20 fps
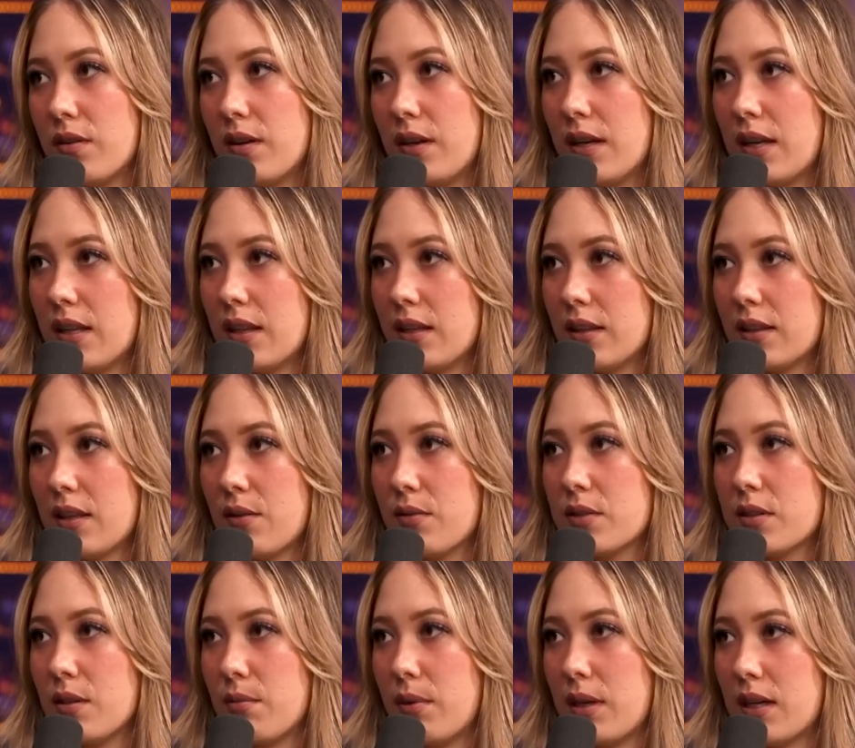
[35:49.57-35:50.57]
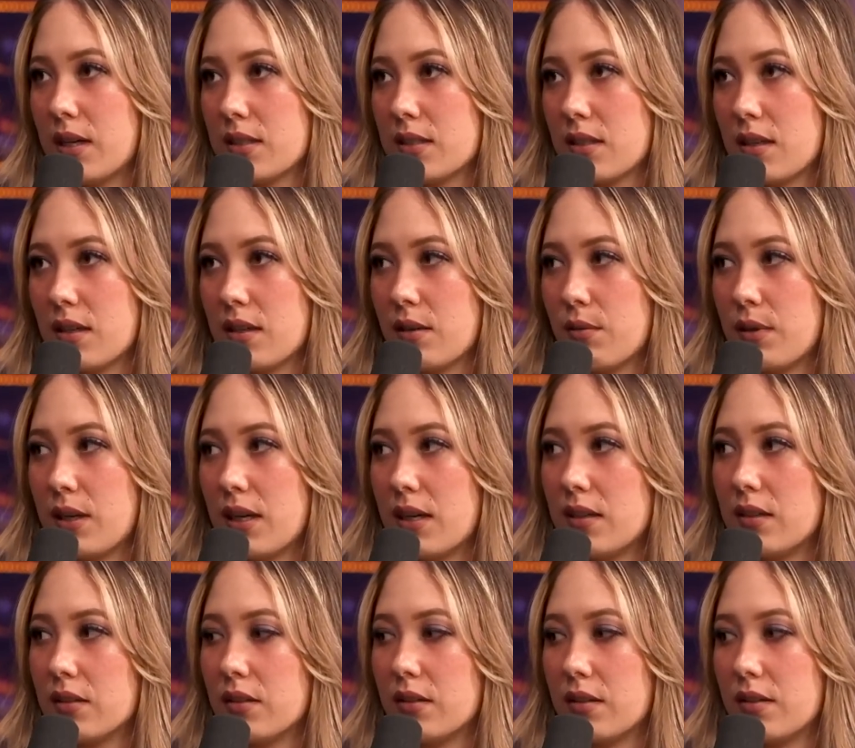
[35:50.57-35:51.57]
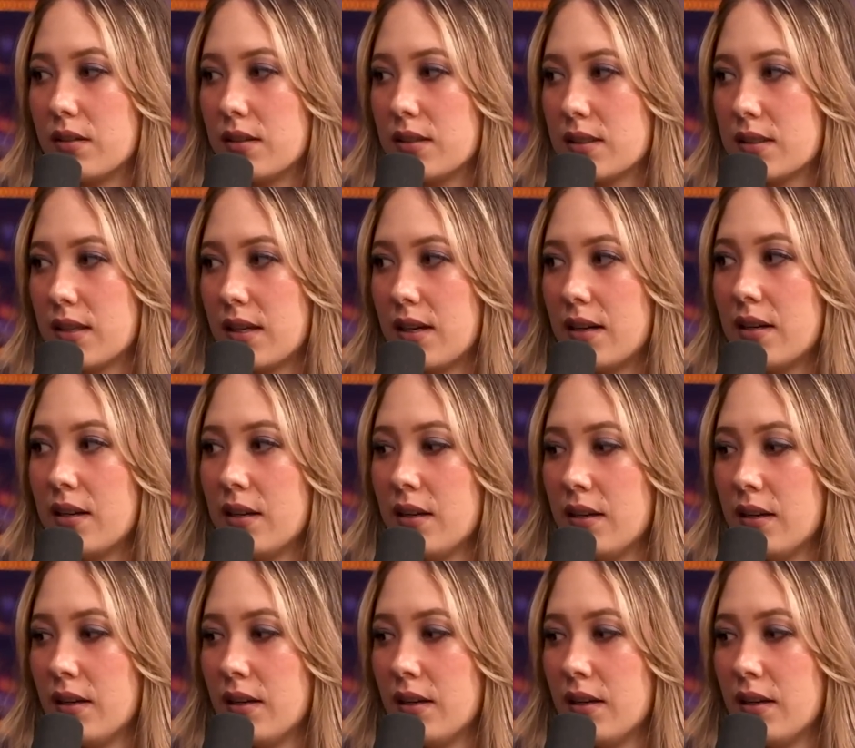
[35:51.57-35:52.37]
And I yeah. think that was the biggest thing that we had to learn, is that